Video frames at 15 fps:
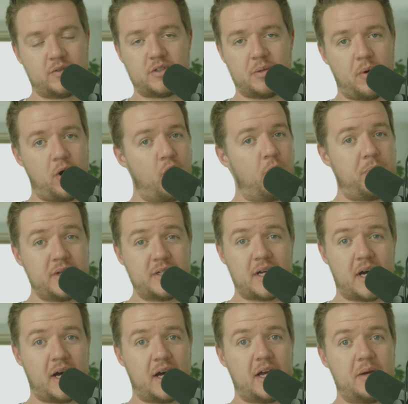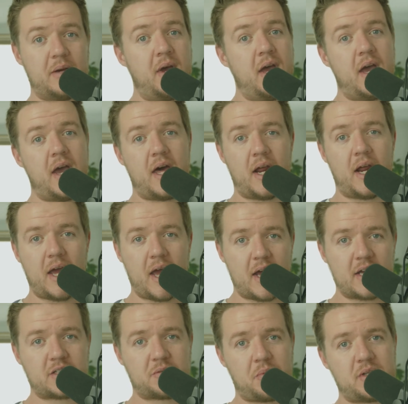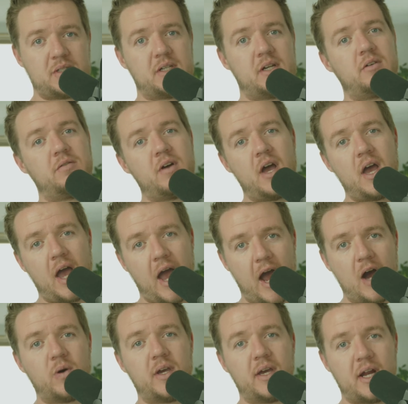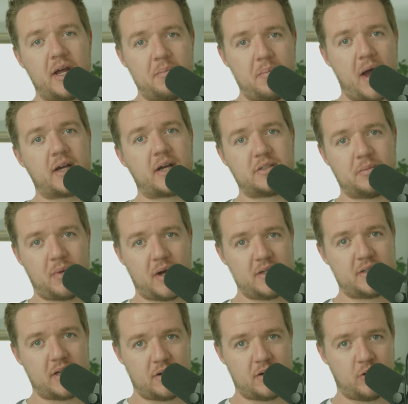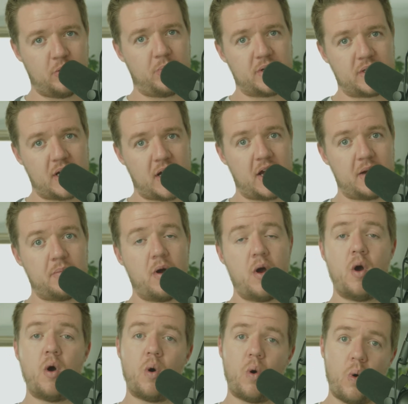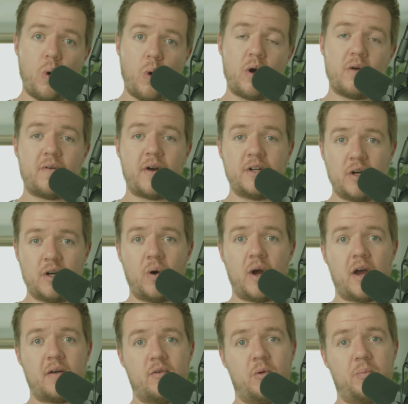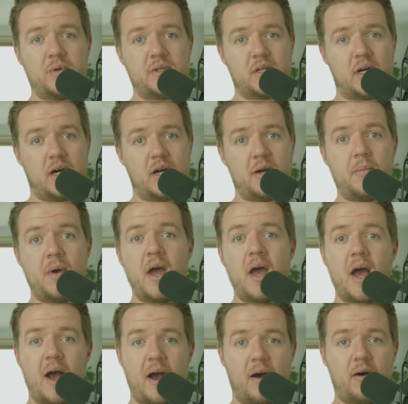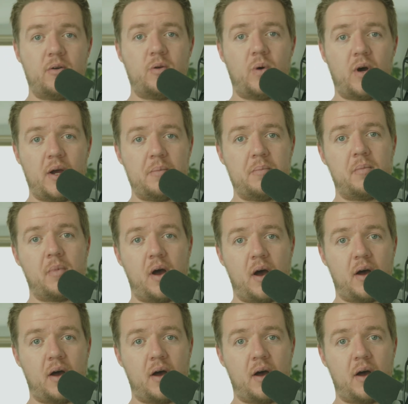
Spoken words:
some open time. And I ask myself, how can I maximize that open time? Or if I don't have open time, how do I